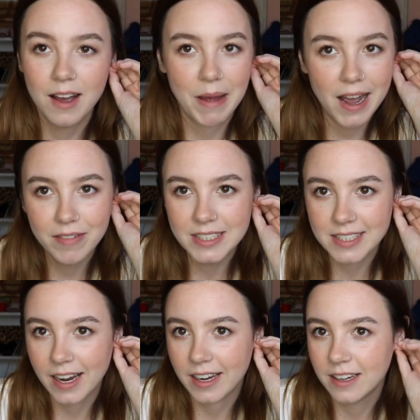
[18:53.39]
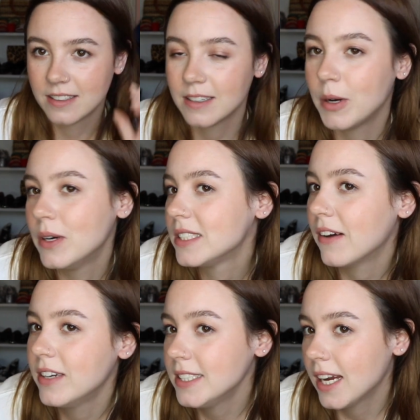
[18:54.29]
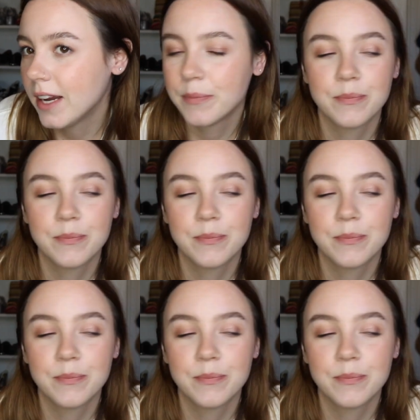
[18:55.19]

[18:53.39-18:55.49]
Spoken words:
I'm having a day. I'm always having a day.